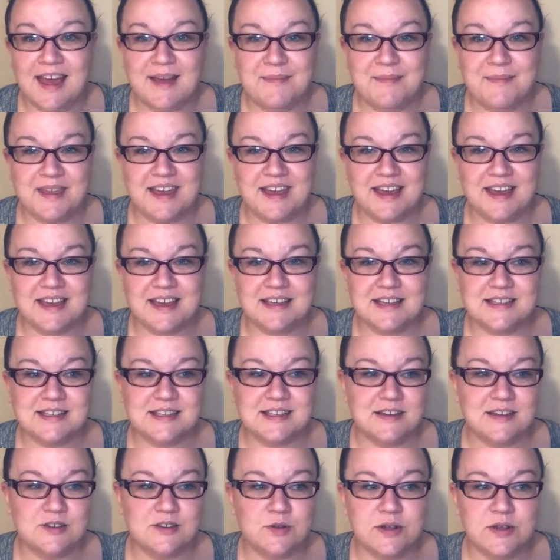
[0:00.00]
because
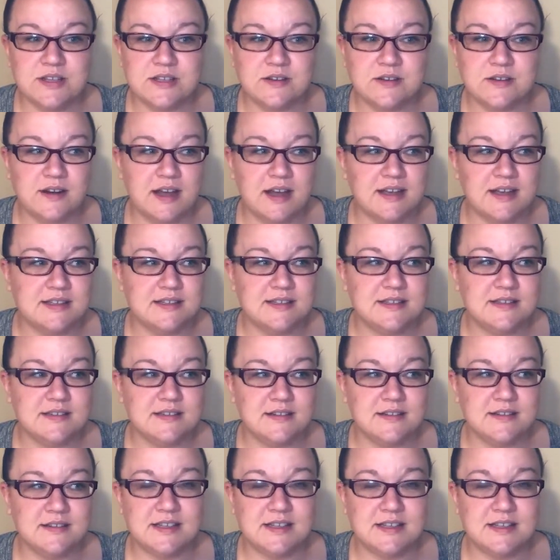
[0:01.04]
Toys R Us